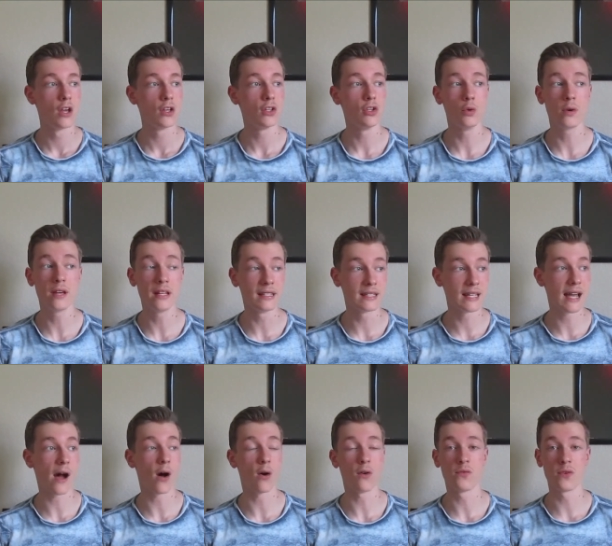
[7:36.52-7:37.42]
you can
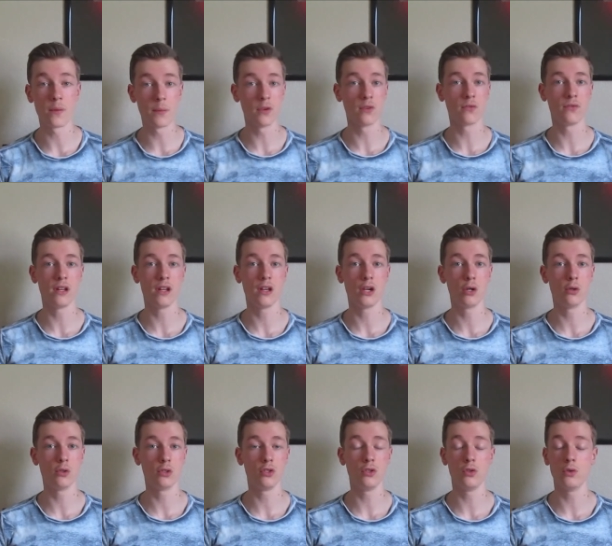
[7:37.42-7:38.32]
tell from your
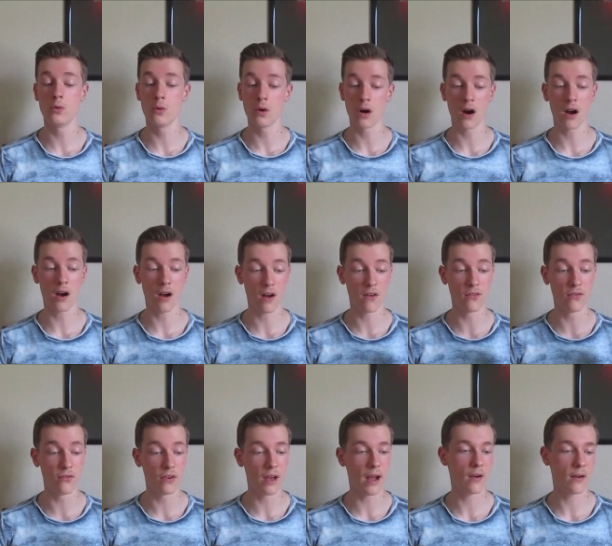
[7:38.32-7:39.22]
videos you are a
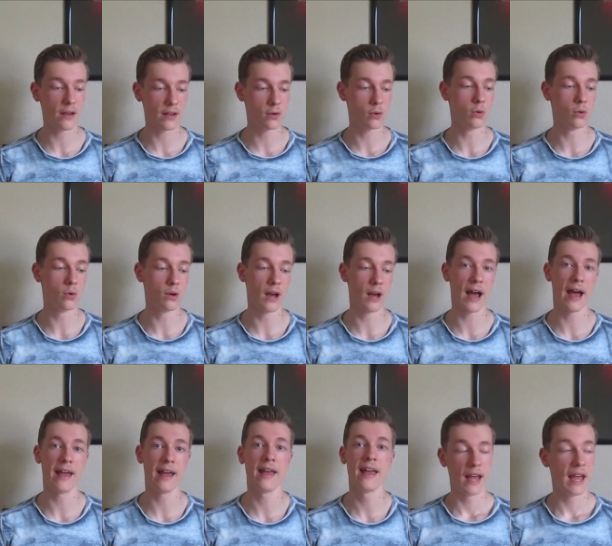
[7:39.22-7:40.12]
very cool
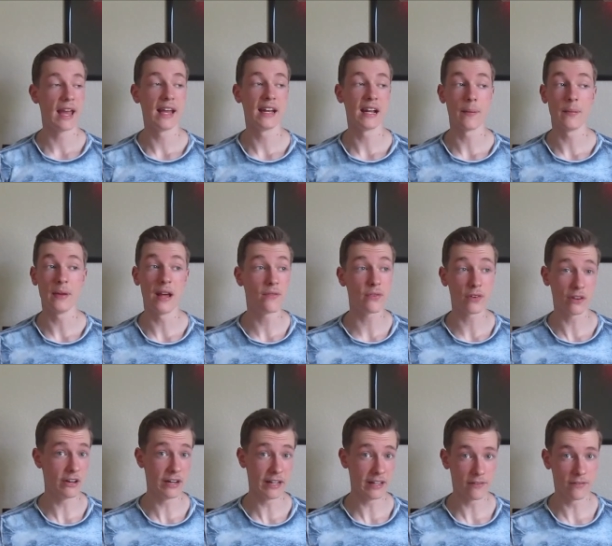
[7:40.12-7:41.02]
guy and I'm never
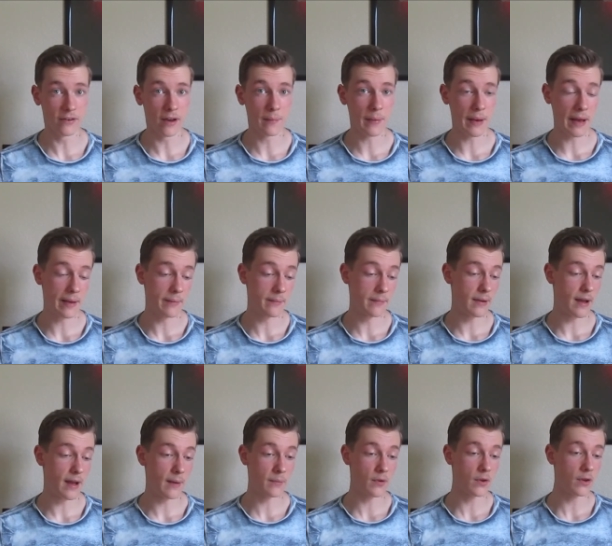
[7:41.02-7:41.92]
gonna give up. I'm,
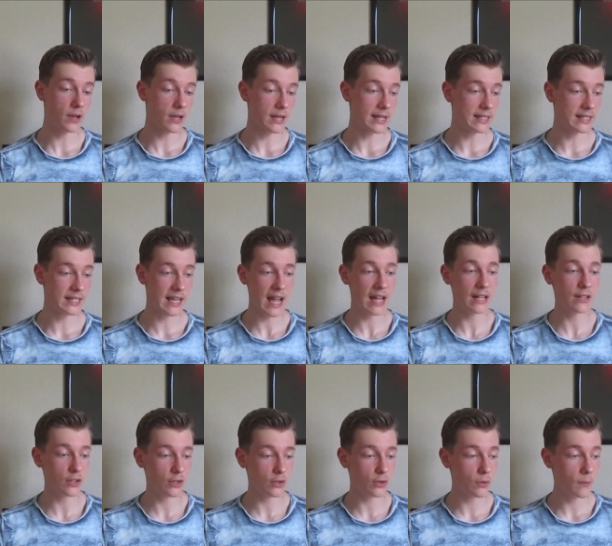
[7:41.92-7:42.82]
I'm gonna
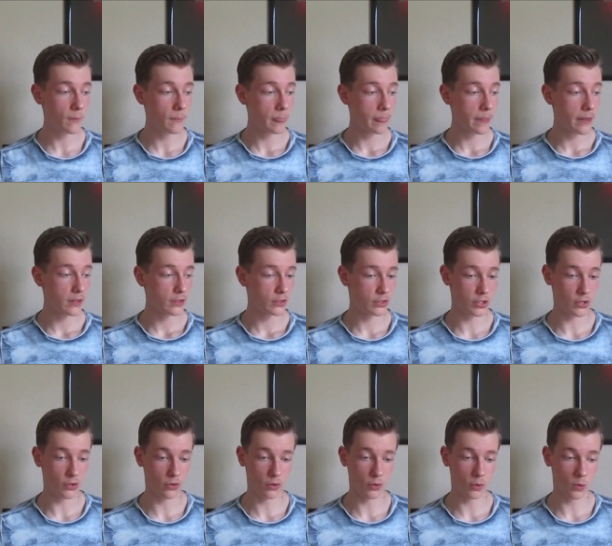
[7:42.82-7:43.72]
continue
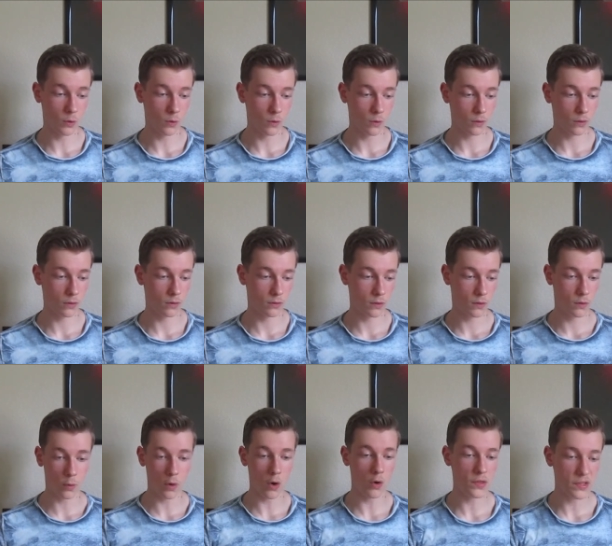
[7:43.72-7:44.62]
to
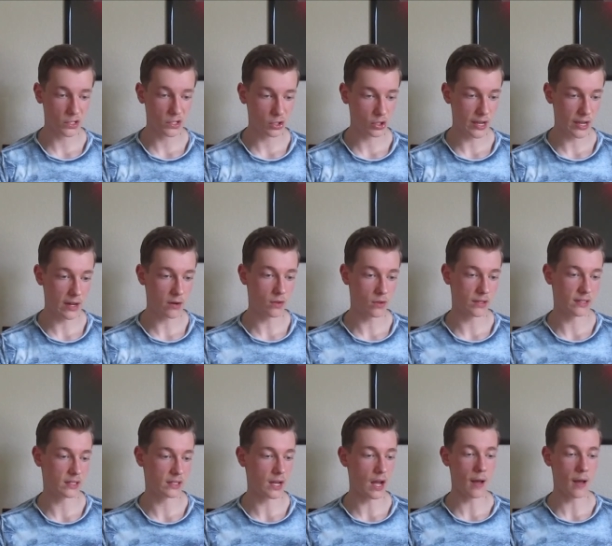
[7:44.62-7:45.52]
grow this channel
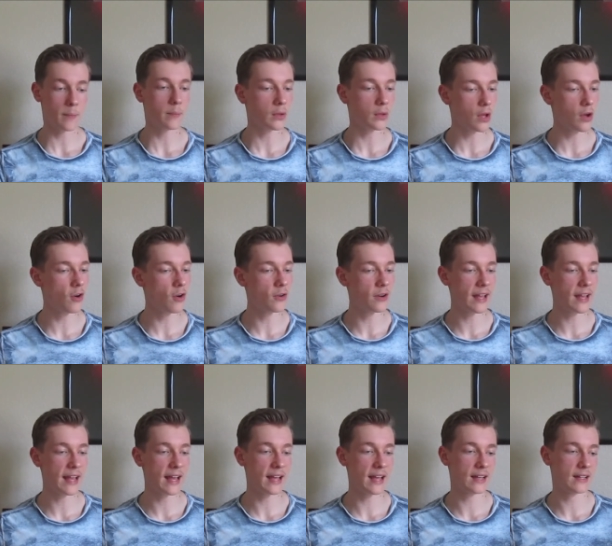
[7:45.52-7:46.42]
and to
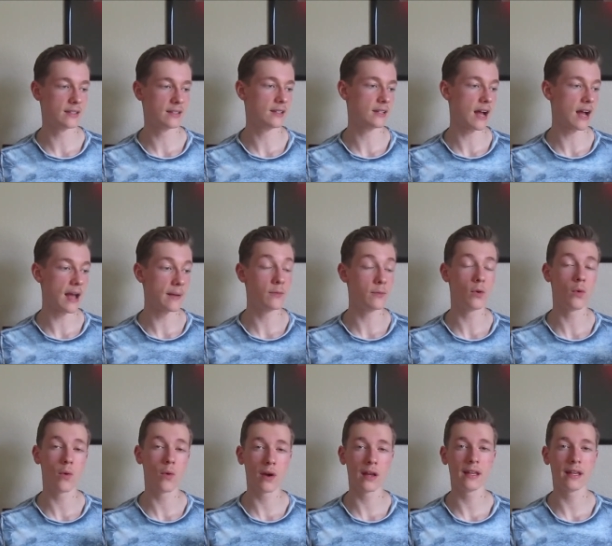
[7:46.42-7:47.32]
upload and I'm
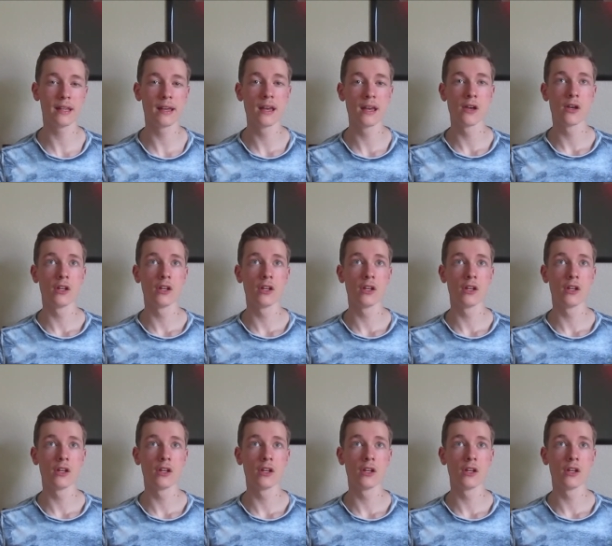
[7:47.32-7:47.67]
going